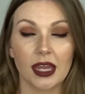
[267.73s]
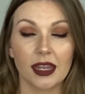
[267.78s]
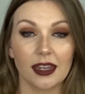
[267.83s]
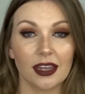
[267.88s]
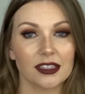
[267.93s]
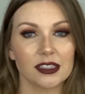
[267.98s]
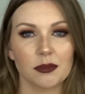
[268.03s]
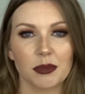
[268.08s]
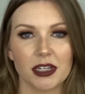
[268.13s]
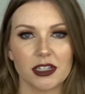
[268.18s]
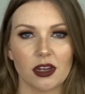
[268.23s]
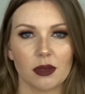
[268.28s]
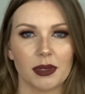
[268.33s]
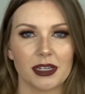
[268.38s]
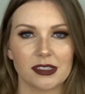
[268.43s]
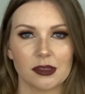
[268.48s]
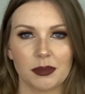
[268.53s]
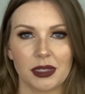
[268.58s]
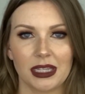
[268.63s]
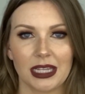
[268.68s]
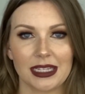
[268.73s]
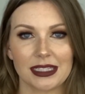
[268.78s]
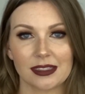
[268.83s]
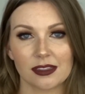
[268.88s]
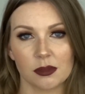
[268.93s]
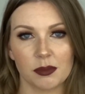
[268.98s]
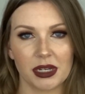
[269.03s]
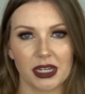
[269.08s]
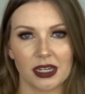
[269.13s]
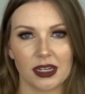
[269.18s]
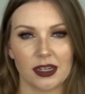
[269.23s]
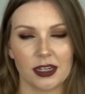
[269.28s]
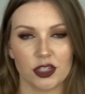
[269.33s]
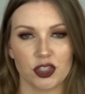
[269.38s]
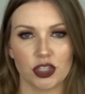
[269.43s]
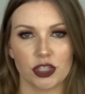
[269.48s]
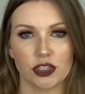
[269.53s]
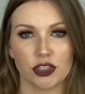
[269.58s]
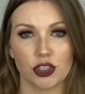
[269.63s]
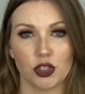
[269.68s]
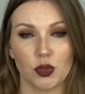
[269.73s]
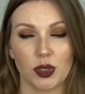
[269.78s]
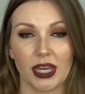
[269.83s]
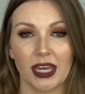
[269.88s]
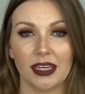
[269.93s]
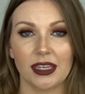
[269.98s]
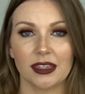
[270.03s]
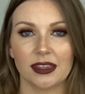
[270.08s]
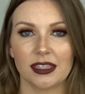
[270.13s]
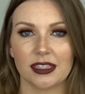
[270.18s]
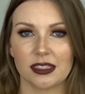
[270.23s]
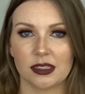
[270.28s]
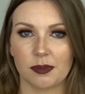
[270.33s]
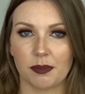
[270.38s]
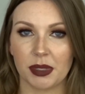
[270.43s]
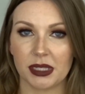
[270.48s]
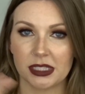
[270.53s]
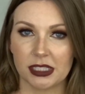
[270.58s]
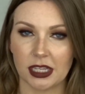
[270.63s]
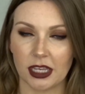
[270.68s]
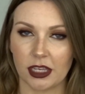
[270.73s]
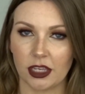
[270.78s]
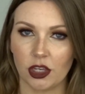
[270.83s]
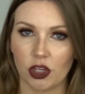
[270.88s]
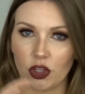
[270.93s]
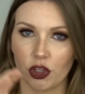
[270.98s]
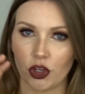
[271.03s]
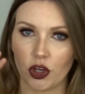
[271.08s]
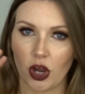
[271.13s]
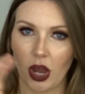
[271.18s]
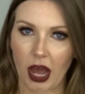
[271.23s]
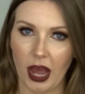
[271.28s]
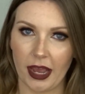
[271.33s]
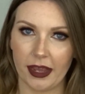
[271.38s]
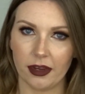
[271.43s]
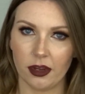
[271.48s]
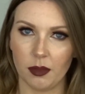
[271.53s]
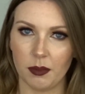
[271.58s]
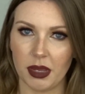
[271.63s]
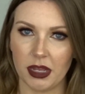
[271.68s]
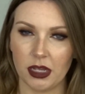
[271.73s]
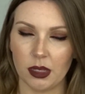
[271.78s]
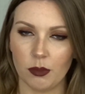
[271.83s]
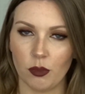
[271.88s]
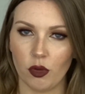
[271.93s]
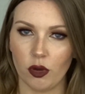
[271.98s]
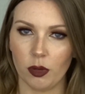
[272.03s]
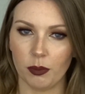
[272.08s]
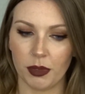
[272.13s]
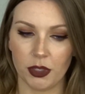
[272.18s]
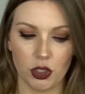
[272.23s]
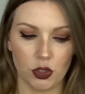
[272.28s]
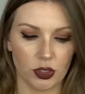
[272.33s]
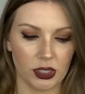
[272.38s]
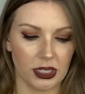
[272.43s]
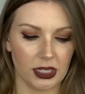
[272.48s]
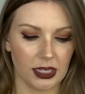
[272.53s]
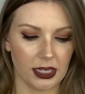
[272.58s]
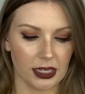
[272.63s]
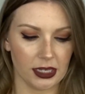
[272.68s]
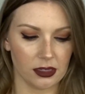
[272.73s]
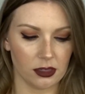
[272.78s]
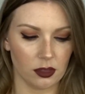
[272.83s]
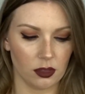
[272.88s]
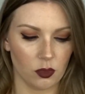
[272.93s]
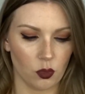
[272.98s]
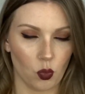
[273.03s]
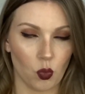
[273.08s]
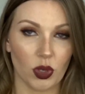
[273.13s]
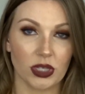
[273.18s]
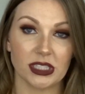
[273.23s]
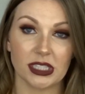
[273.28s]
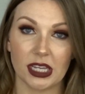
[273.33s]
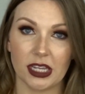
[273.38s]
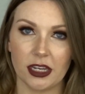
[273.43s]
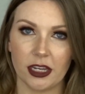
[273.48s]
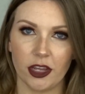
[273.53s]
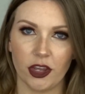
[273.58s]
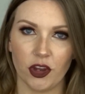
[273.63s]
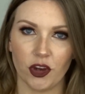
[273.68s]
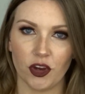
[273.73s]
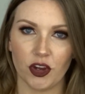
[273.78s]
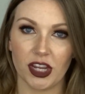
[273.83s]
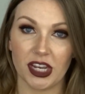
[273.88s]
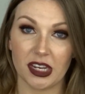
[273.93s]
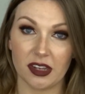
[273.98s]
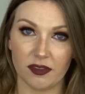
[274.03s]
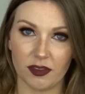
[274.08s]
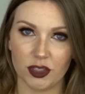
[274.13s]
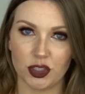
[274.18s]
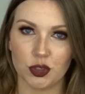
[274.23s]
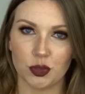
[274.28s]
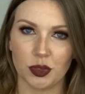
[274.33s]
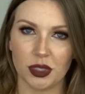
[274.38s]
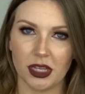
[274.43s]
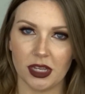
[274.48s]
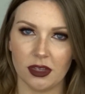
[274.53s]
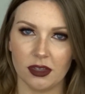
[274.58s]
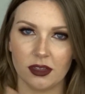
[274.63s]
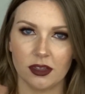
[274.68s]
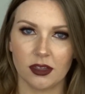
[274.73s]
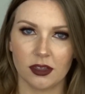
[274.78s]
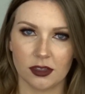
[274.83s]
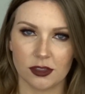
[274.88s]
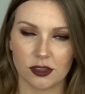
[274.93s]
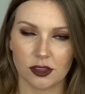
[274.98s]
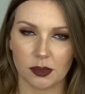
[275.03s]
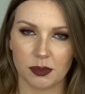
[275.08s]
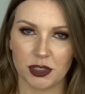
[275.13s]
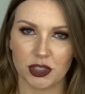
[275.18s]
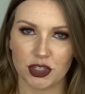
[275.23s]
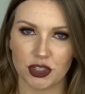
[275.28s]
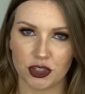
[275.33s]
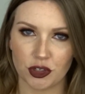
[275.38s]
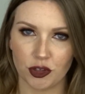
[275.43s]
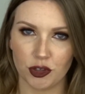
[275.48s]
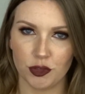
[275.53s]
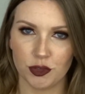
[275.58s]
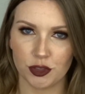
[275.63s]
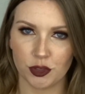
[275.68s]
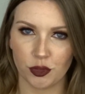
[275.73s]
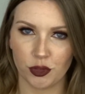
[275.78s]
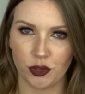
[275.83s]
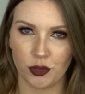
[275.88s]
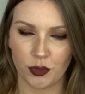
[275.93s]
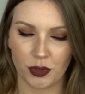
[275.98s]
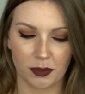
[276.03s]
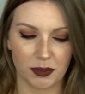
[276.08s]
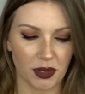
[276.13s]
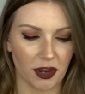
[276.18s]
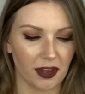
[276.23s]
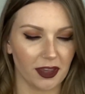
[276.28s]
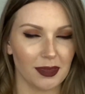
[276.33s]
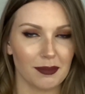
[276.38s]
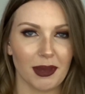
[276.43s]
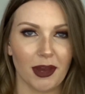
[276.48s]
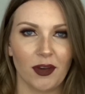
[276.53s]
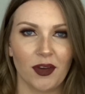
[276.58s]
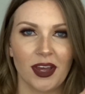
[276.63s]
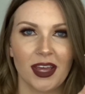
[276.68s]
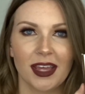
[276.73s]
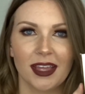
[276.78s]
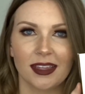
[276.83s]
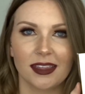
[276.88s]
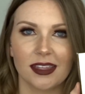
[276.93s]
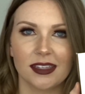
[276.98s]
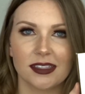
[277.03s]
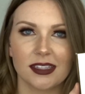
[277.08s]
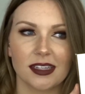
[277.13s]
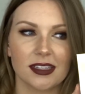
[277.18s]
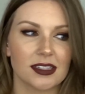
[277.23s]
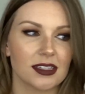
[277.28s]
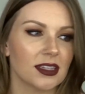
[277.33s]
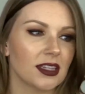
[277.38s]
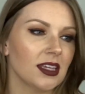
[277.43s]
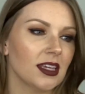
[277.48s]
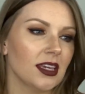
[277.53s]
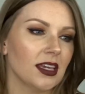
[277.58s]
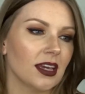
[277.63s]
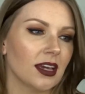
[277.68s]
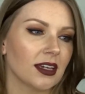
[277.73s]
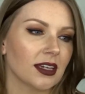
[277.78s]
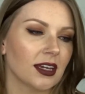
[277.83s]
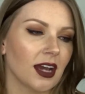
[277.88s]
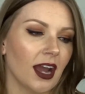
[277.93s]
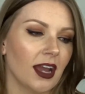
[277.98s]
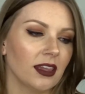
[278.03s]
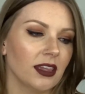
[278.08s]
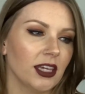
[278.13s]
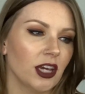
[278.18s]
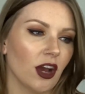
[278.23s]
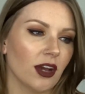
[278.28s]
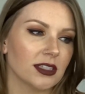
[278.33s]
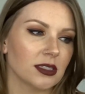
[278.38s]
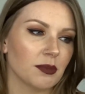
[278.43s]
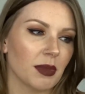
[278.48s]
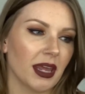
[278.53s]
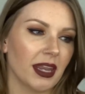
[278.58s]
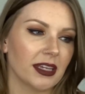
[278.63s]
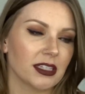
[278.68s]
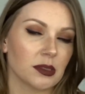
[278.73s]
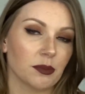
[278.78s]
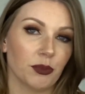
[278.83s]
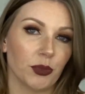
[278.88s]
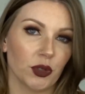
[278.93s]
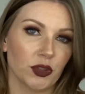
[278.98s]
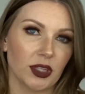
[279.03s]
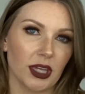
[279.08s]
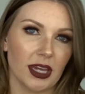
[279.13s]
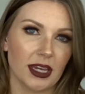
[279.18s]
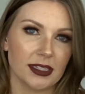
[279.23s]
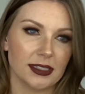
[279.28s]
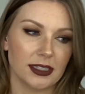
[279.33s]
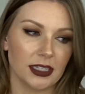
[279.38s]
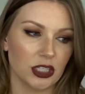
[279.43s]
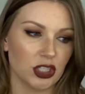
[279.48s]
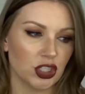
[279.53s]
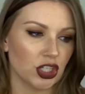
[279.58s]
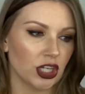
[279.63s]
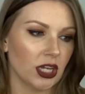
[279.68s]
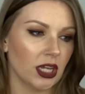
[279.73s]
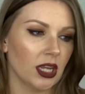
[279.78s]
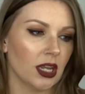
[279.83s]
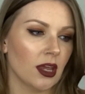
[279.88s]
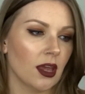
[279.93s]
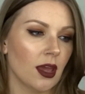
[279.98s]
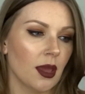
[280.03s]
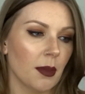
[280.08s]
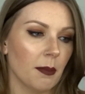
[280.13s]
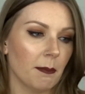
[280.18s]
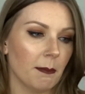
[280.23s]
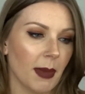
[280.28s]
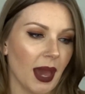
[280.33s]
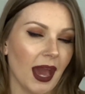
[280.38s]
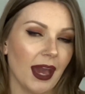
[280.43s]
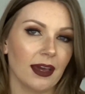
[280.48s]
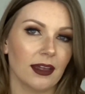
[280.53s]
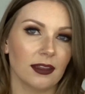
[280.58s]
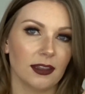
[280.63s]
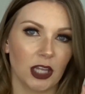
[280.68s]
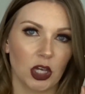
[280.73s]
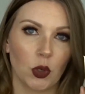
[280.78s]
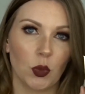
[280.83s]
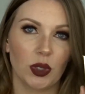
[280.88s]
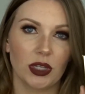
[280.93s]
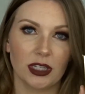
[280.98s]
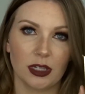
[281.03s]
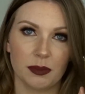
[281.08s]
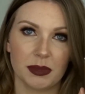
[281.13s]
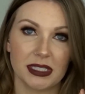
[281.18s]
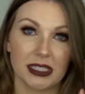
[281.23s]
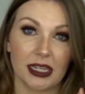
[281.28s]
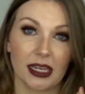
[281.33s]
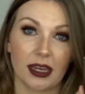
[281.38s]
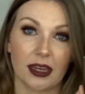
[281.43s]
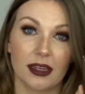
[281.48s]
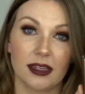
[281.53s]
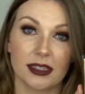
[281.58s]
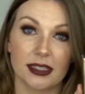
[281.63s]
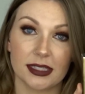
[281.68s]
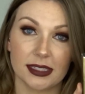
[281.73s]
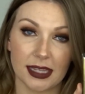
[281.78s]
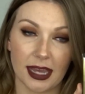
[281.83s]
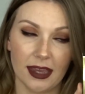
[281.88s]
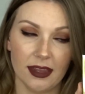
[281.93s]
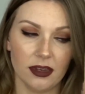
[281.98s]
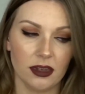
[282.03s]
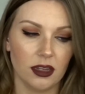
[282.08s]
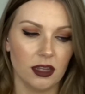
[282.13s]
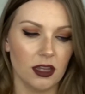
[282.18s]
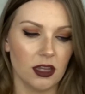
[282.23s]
Next, I'm gonna talk about something that's limited edition. So you can't get this particular item anymore, but you can get what's in here individually. So let me just show you so you know what I'm talking about. This is the Kylie Cosmetics Birthday Edition Matte Liquid Lipstick Set.